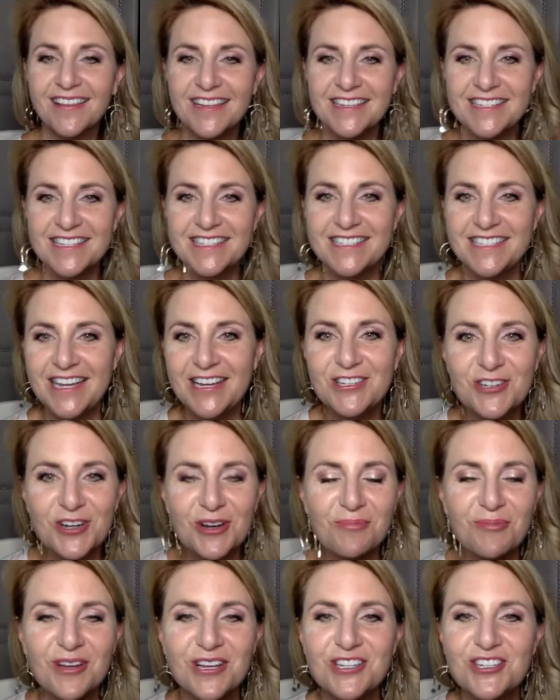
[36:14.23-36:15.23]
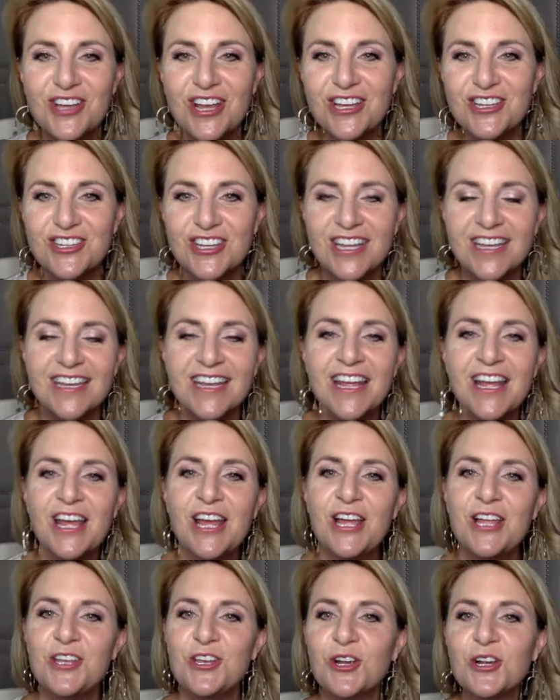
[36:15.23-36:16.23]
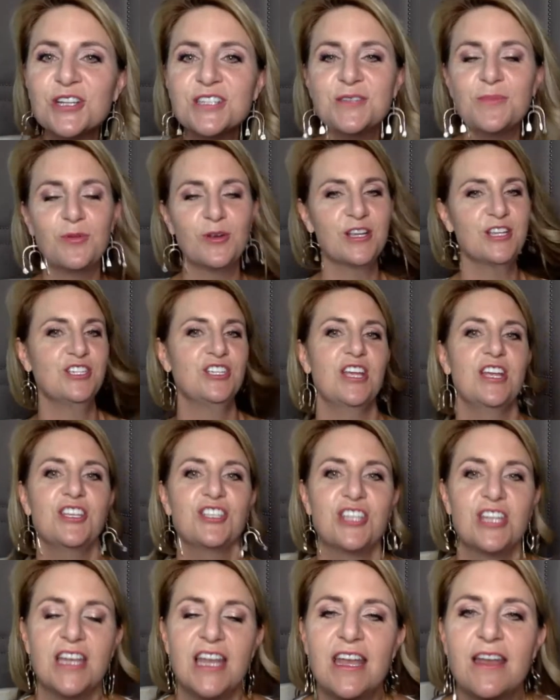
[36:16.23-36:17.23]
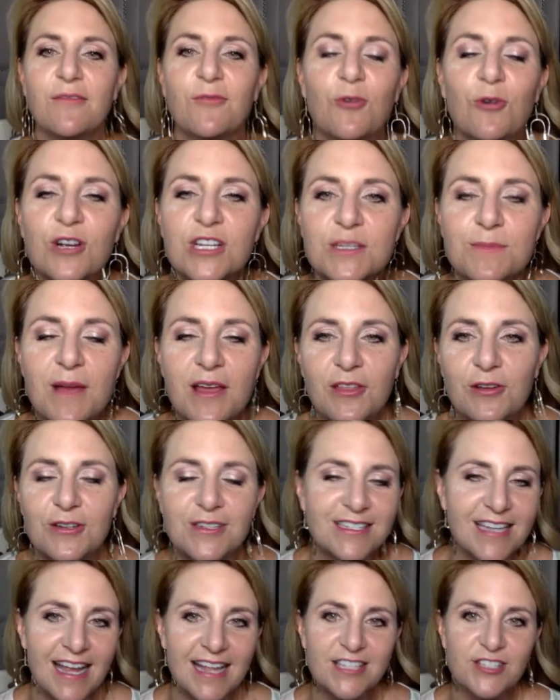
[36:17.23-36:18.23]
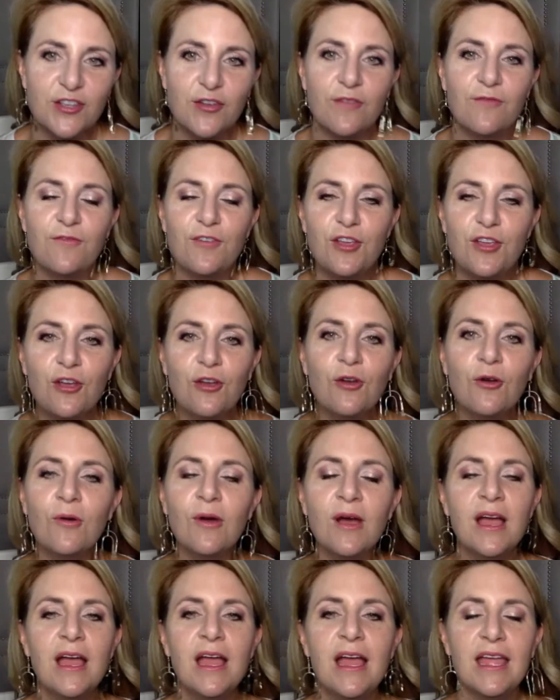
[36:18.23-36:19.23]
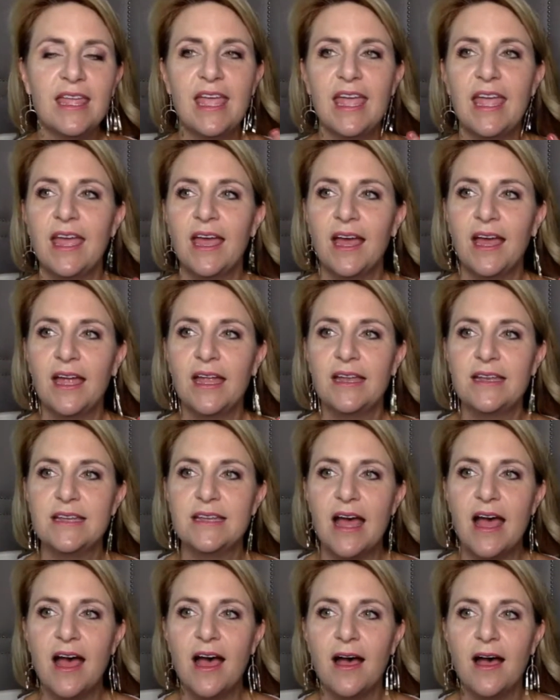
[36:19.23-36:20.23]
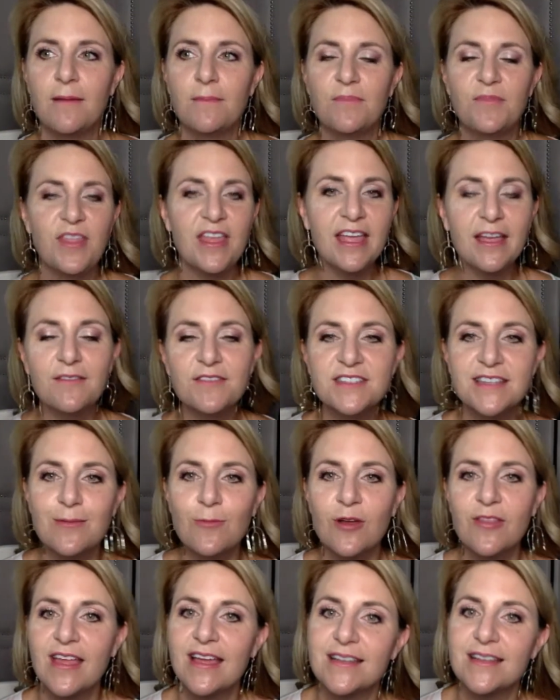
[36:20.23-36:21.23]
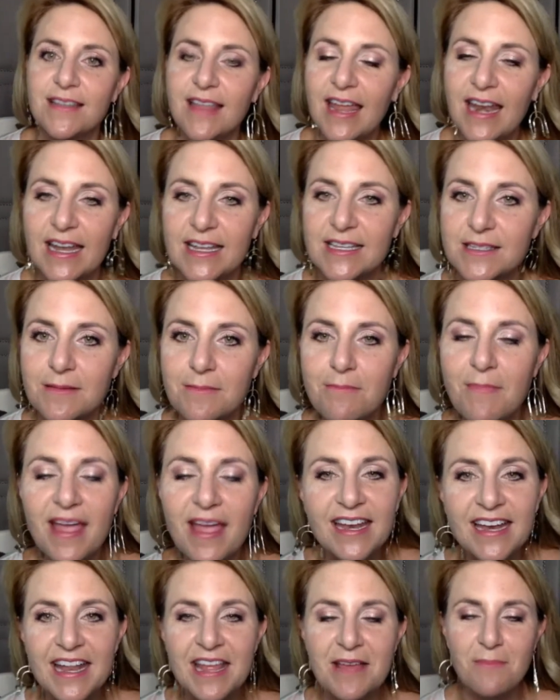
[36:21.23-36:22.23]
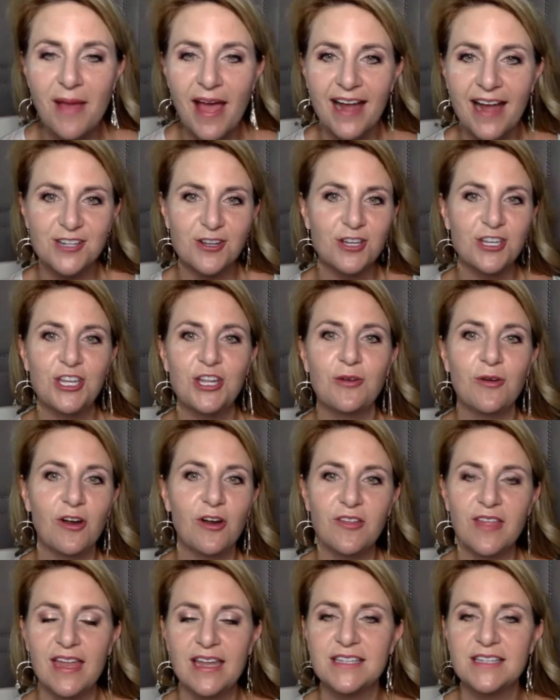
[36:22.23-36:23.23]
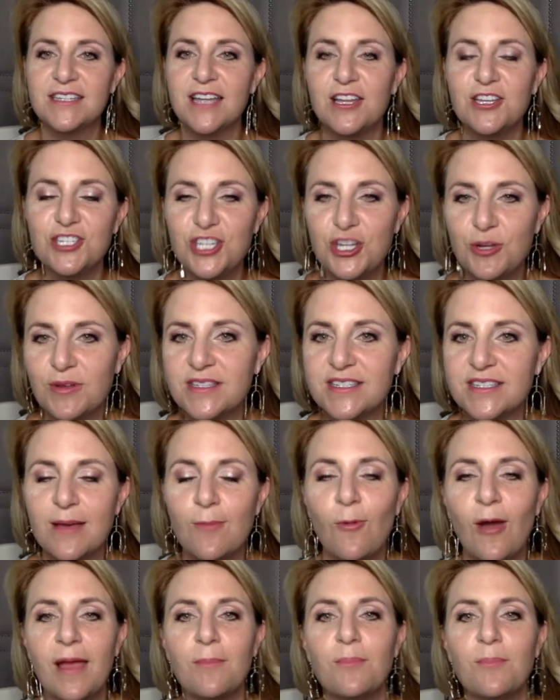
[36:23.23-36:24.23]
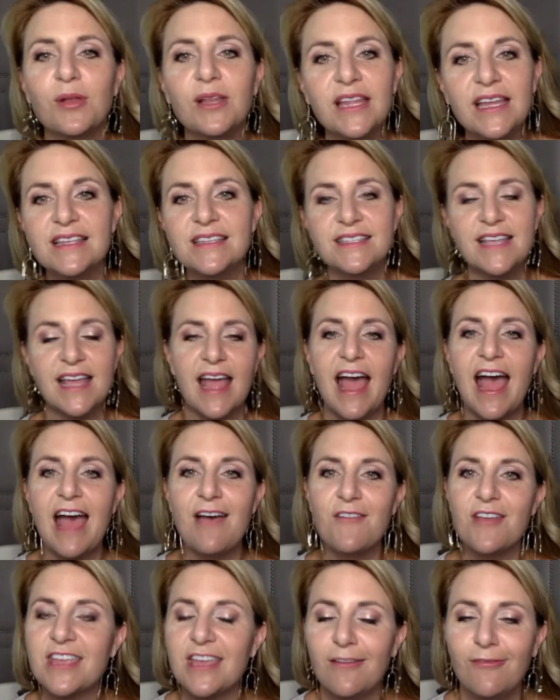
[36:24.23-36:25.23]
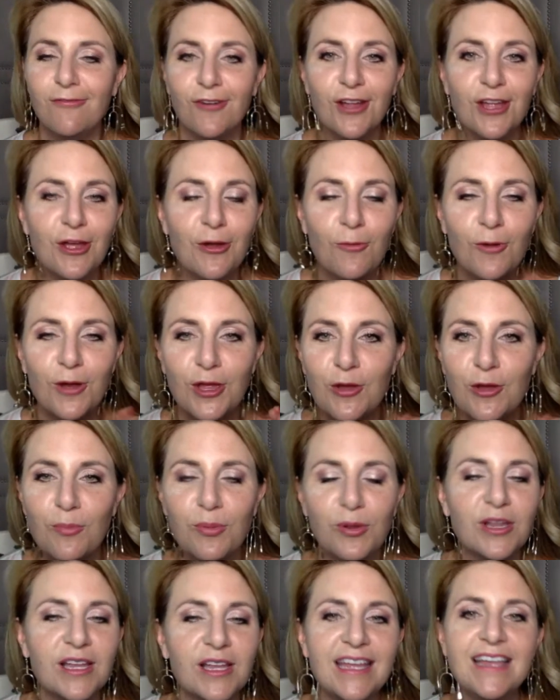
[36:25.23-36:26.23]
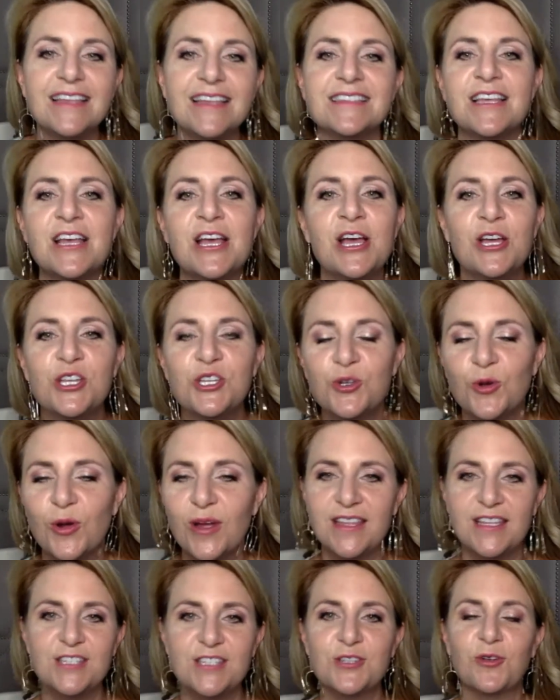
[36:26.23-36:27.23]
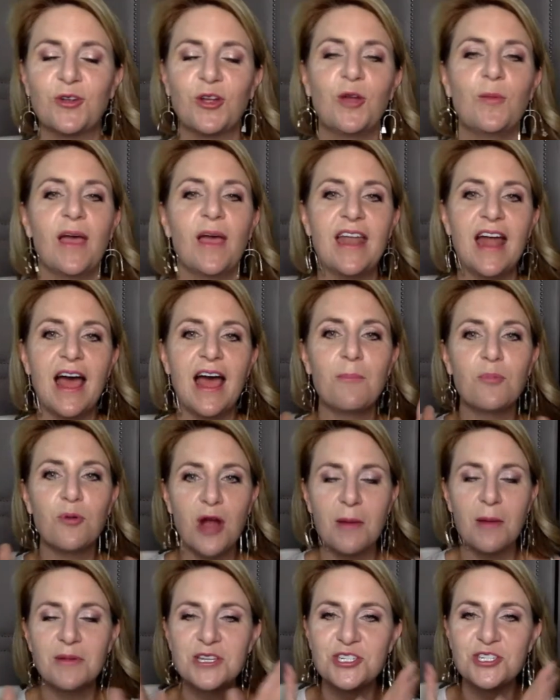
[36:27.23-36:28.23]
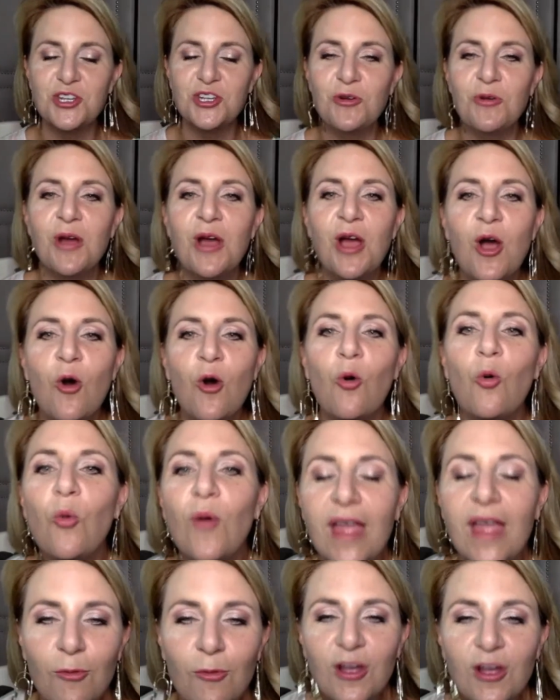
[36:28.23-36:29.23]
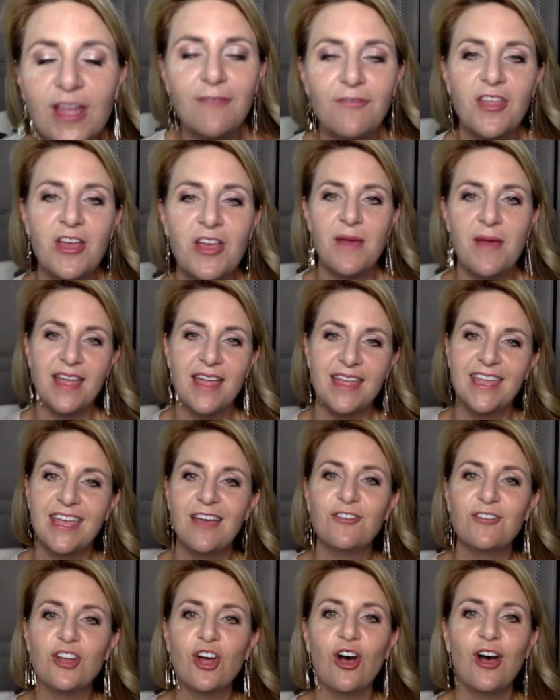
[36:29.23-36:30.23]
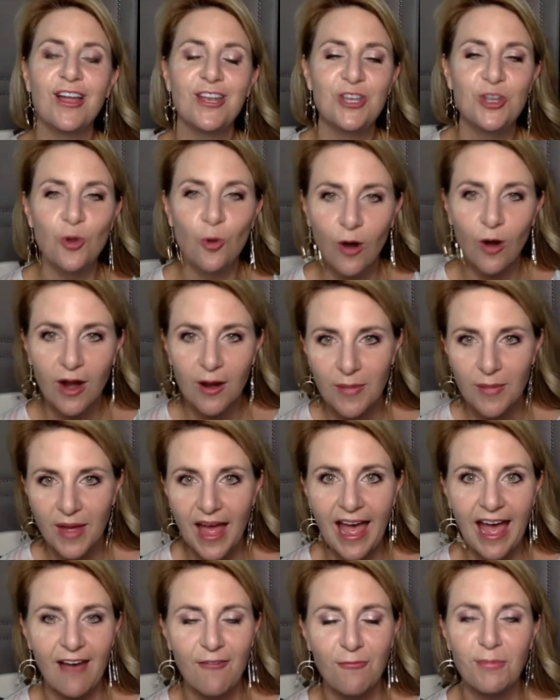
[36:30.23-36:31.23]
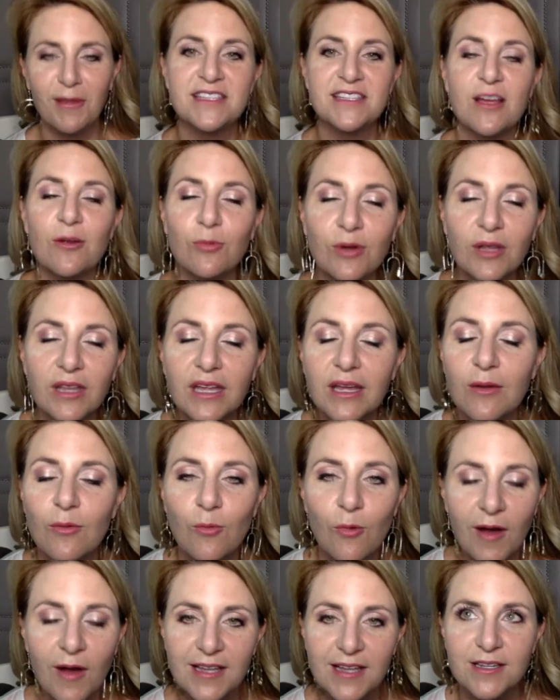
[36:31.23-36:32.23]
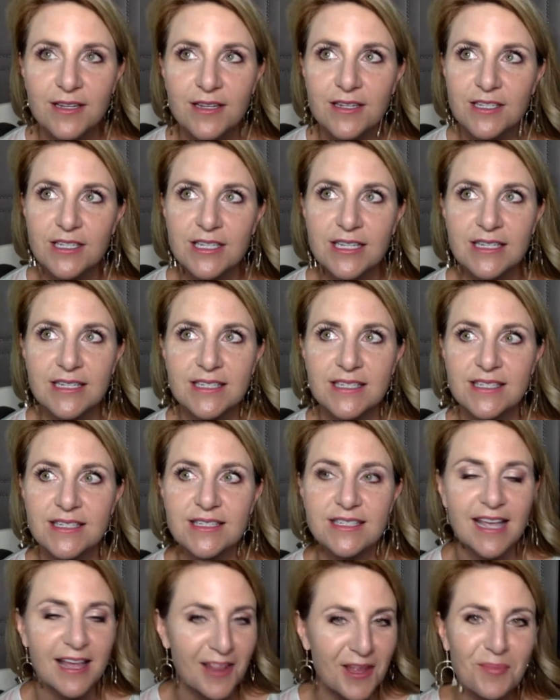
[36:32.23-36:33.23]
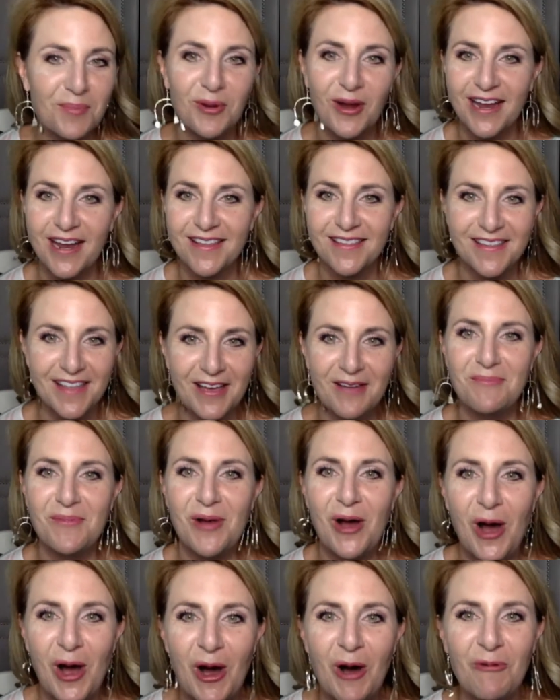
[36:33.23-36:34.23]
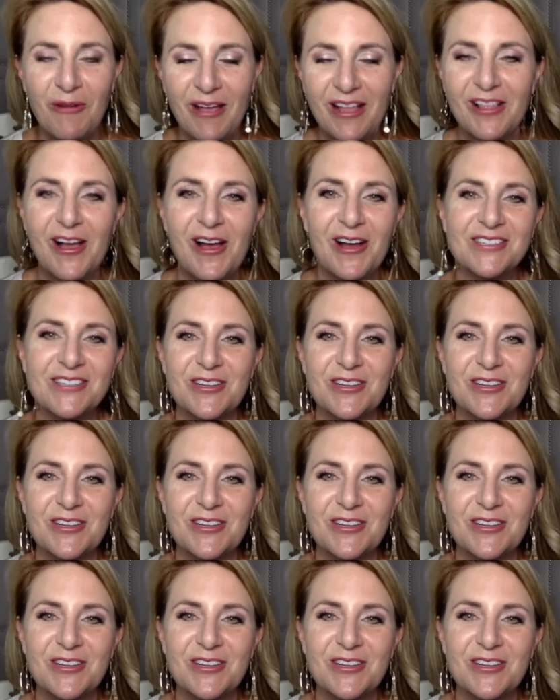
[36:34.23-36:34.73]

This is teacher appreciation, nurse appreciation, and of course, Mother's Day. So if you can um, think of someone that, that has made an impact on you or that has touched you in some way, please say, I have a gift for you. Will you please join this group? And I promise you, we will give them a gift on your behalf because I really want to celebrate them all week long.